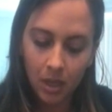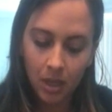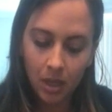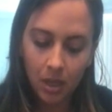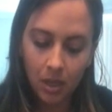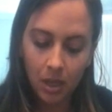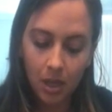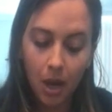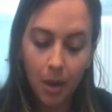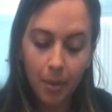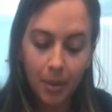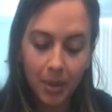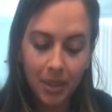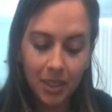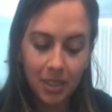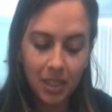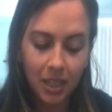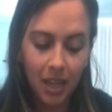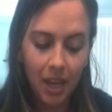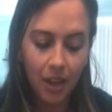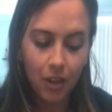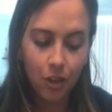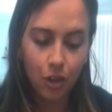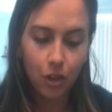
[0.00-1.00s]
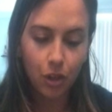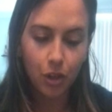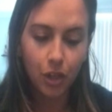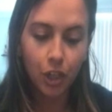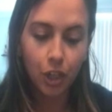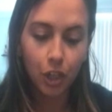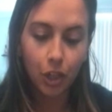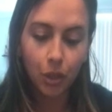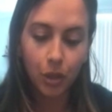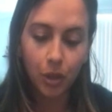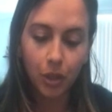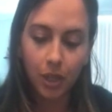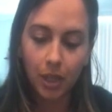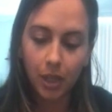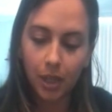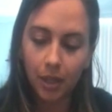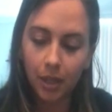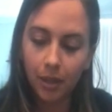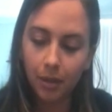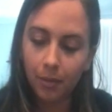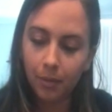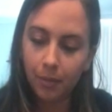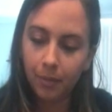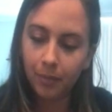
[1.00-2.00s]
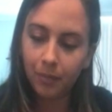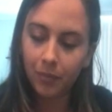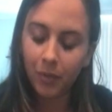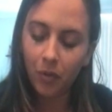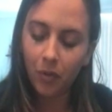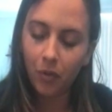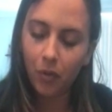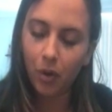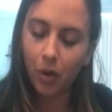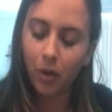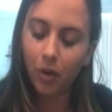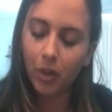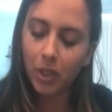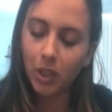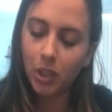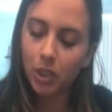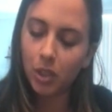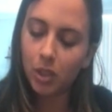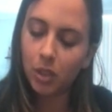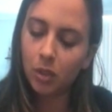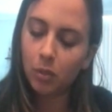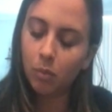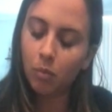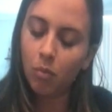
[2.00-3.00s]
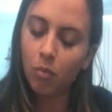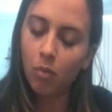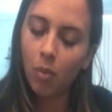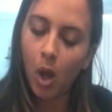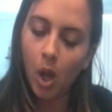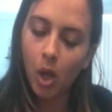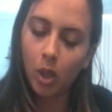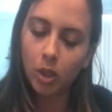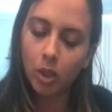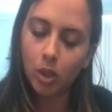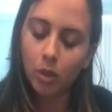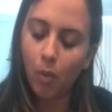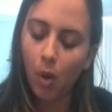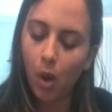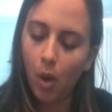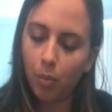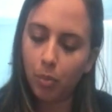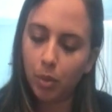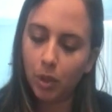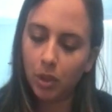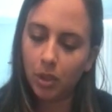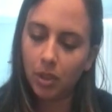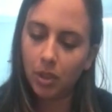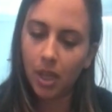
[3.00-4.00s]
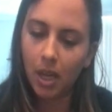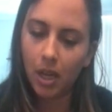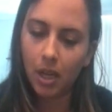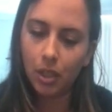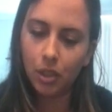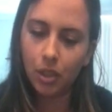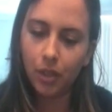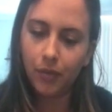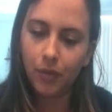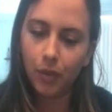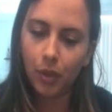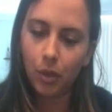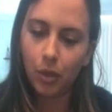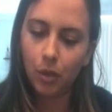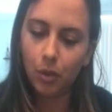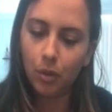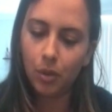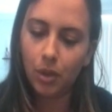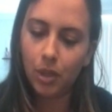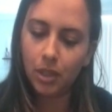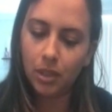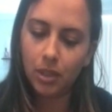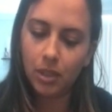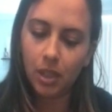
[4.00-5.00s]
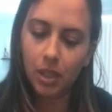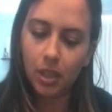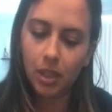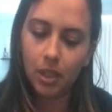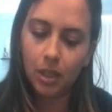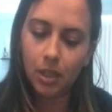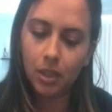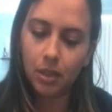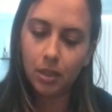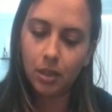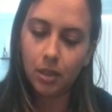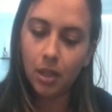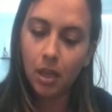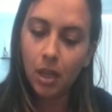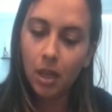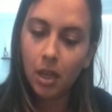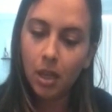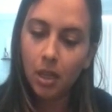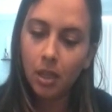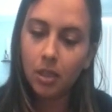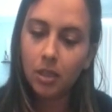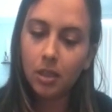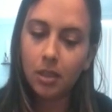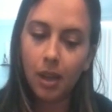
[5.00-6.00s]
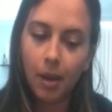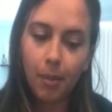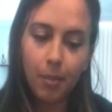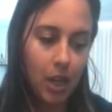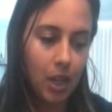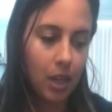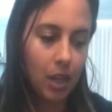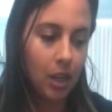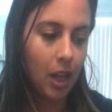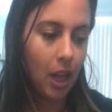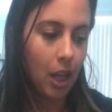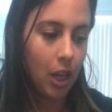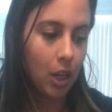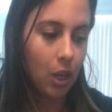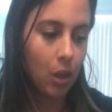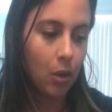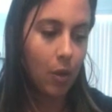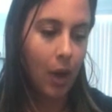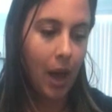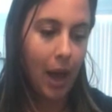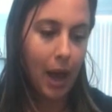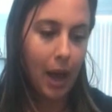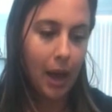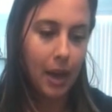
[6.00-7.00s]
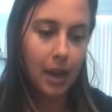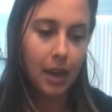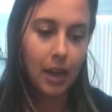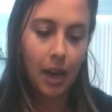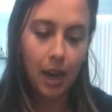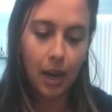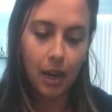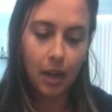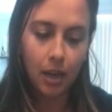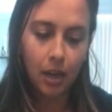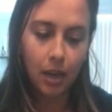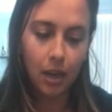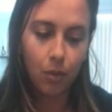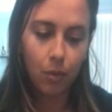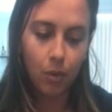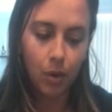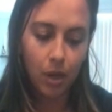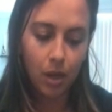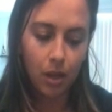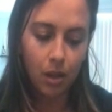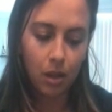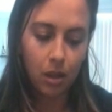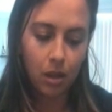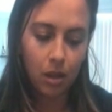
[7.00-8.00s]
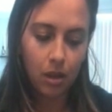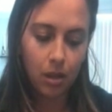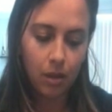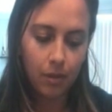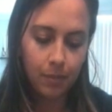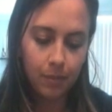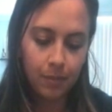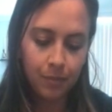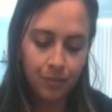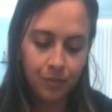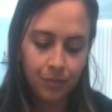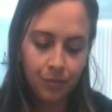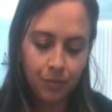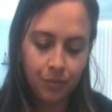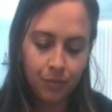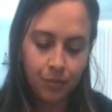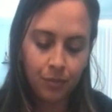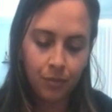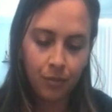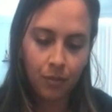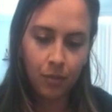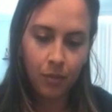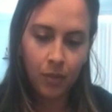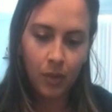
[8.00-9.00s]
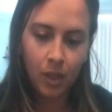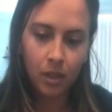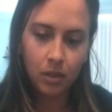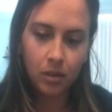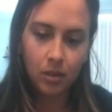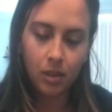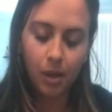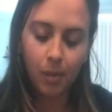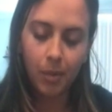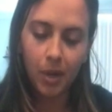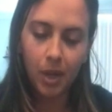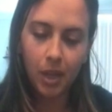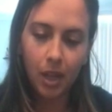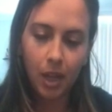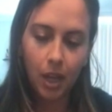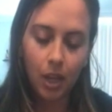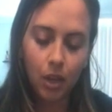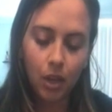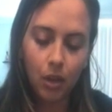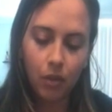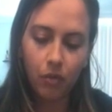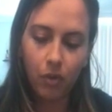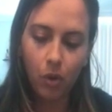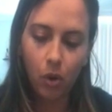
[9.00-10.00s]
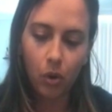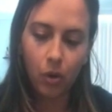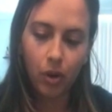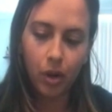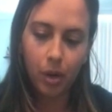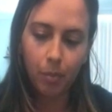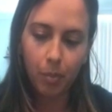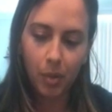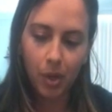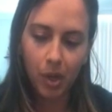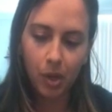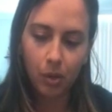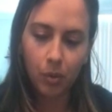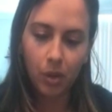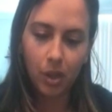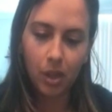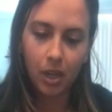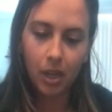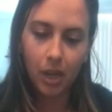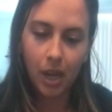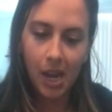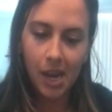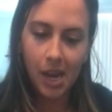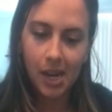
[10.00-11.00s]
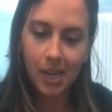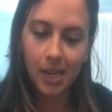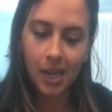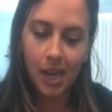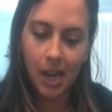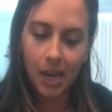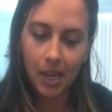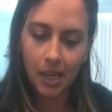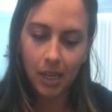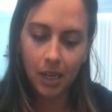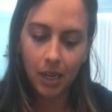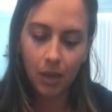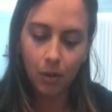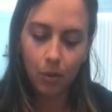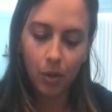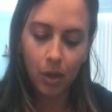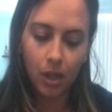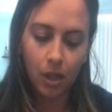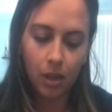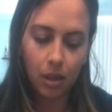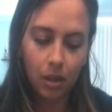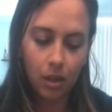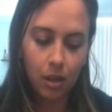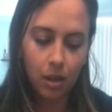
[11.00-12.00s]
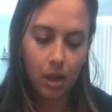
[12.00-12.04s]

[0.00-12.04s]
Coming together in union. For a small, small percentage of you, this is somebody that you had an ending with. Somebody that you've already been with and had an ending with.